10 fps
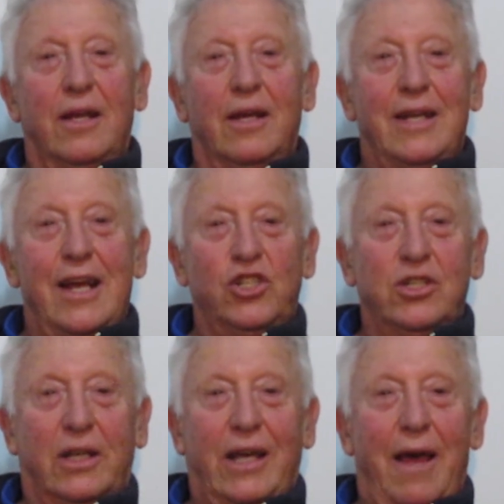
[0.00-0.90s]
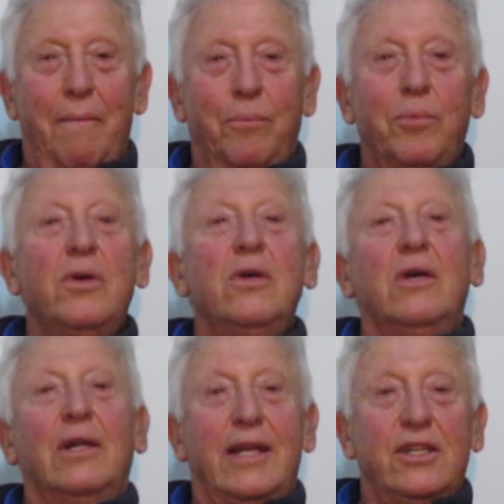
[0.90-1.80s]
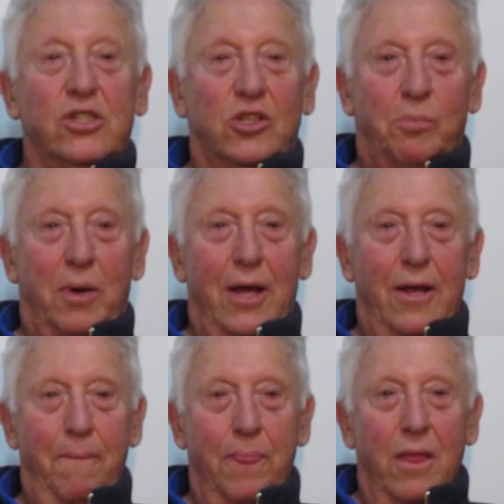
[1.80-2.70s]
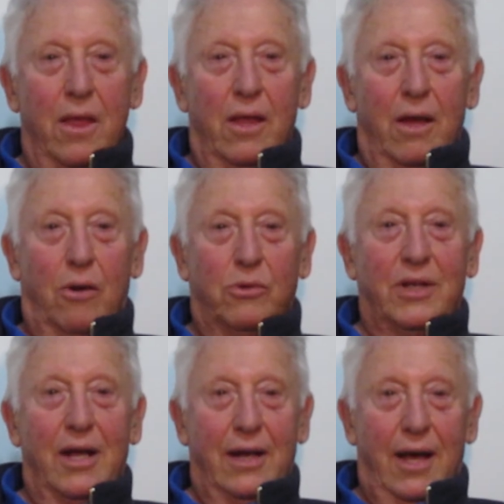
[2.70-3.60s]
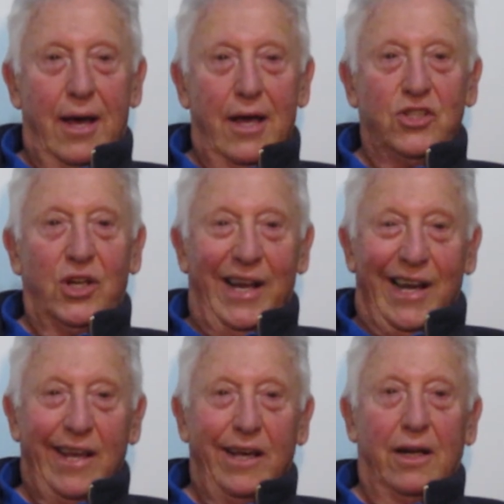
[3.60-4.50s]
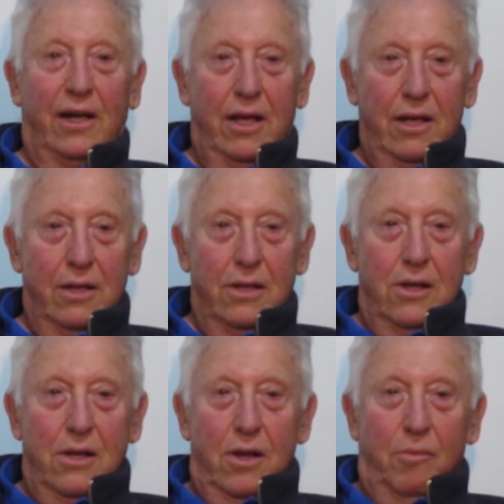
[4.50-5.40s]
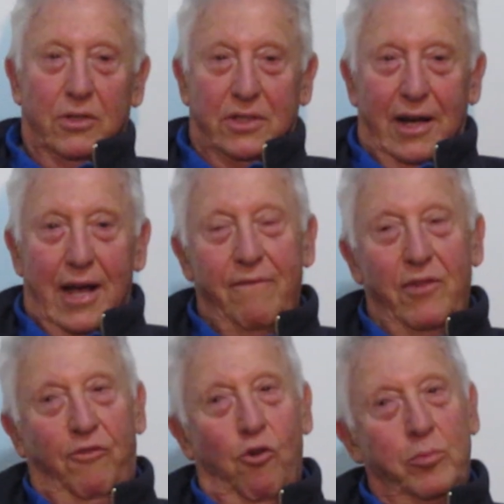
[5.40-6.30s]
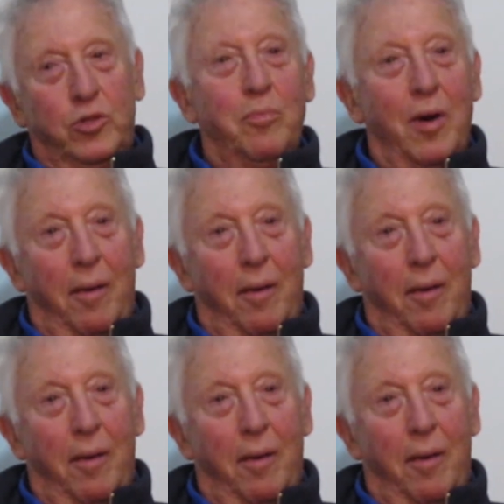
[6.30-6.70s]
national camp, Leeches Bay. I was underage illegally, because I gave the forms to my